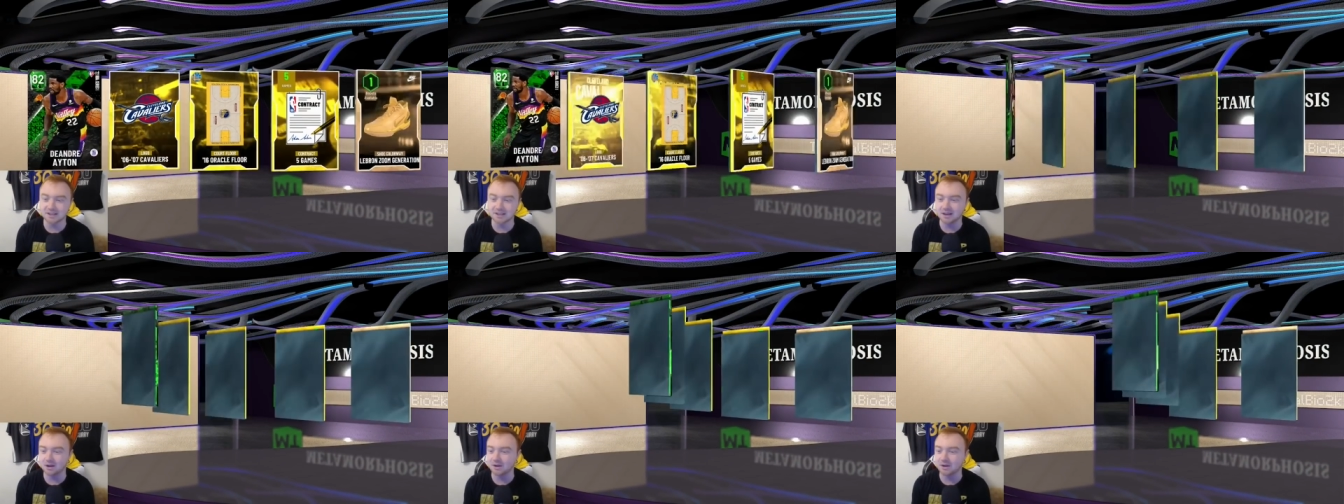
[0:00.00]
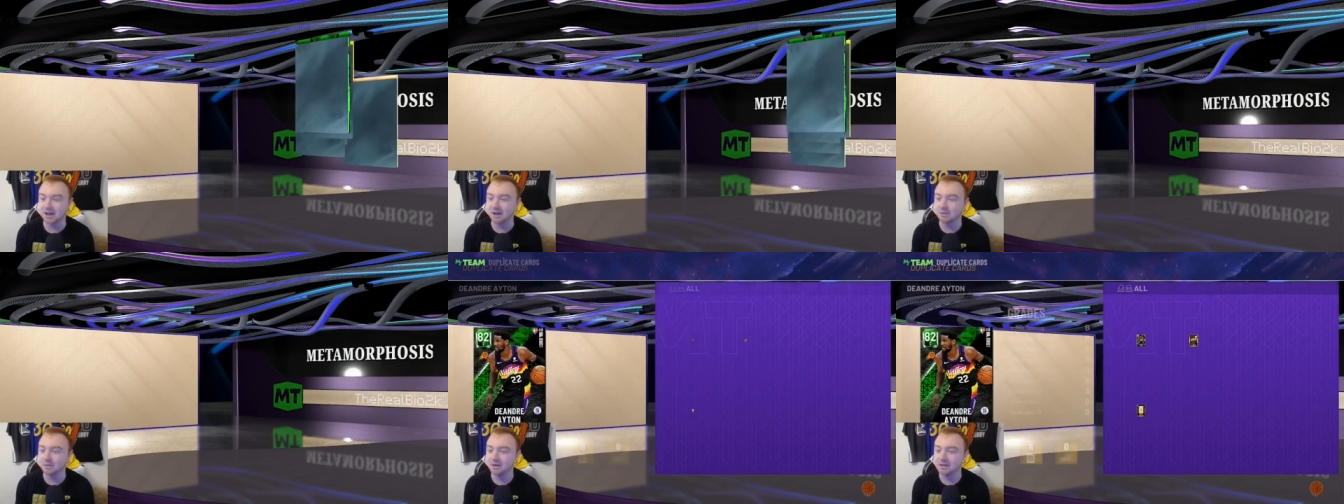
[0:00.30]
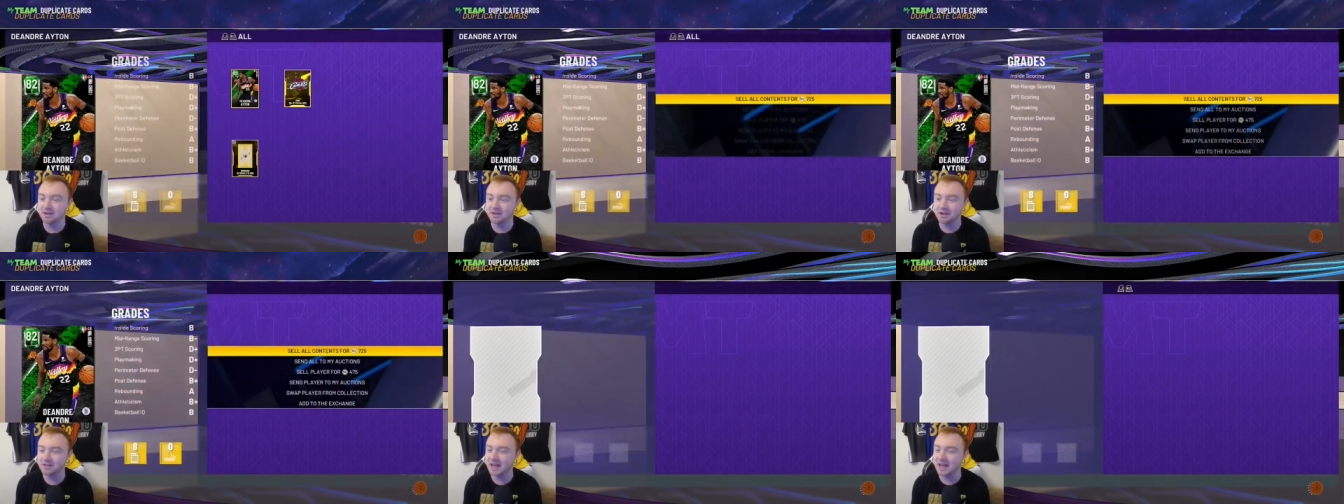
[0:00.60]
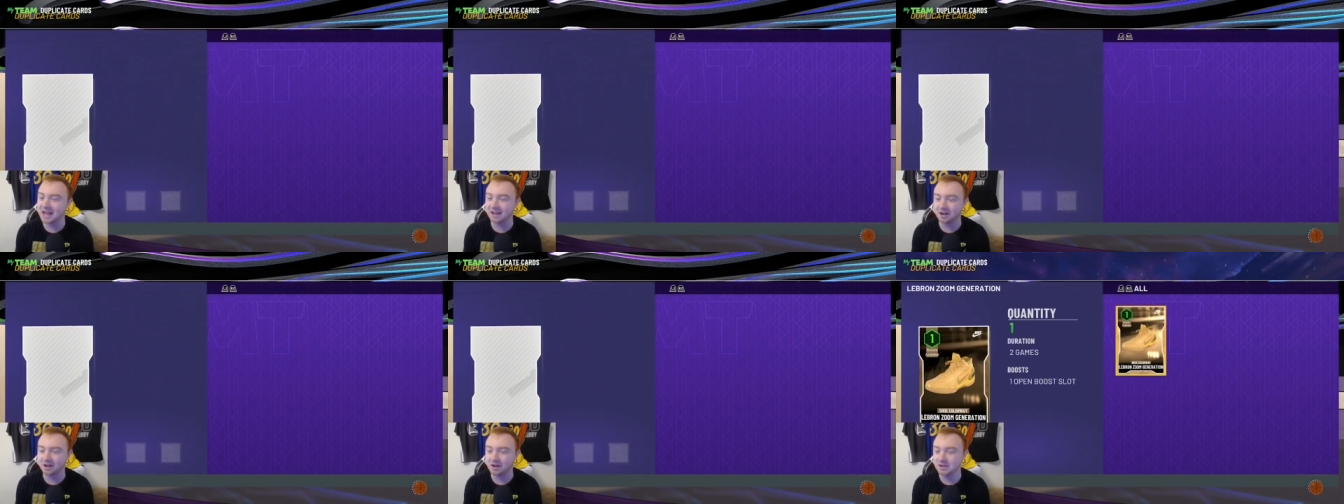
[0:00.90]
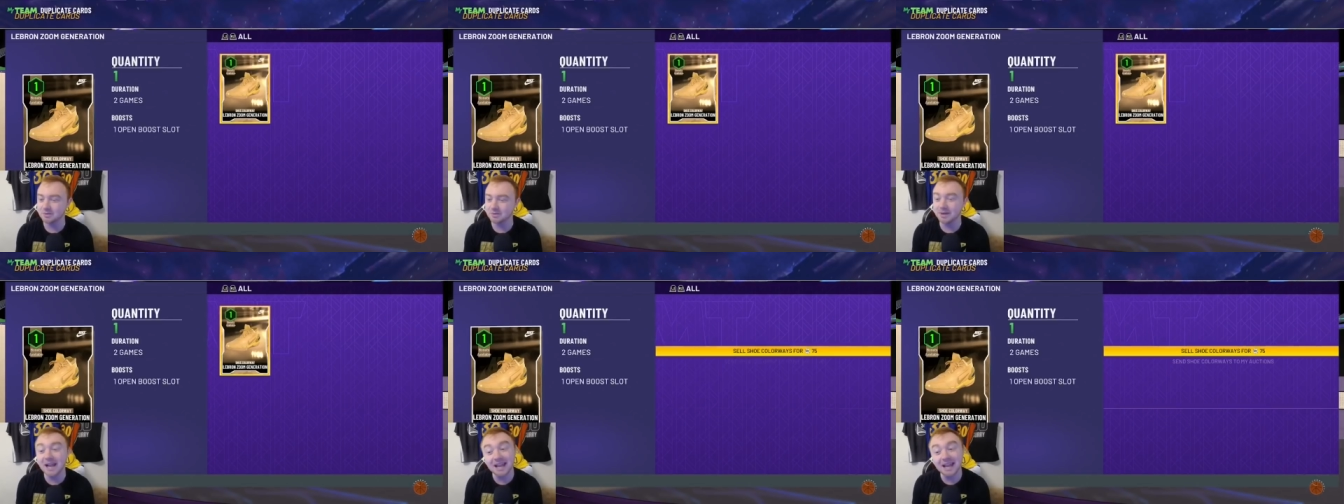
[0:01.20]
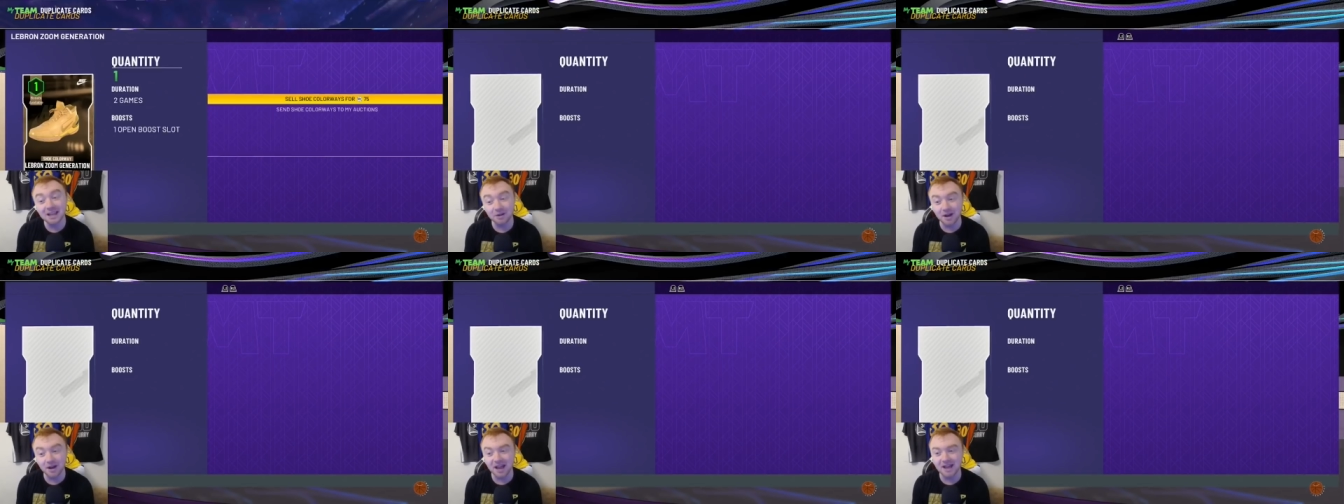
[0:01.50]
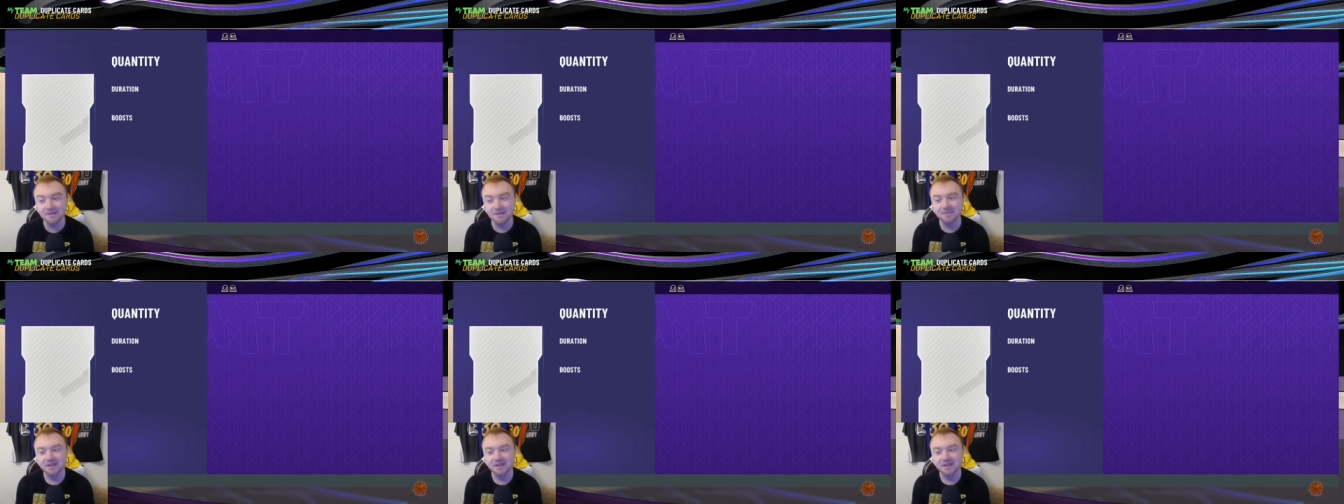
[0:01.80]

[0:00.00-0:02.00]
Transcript: Okay, well, there that goes. But anyway,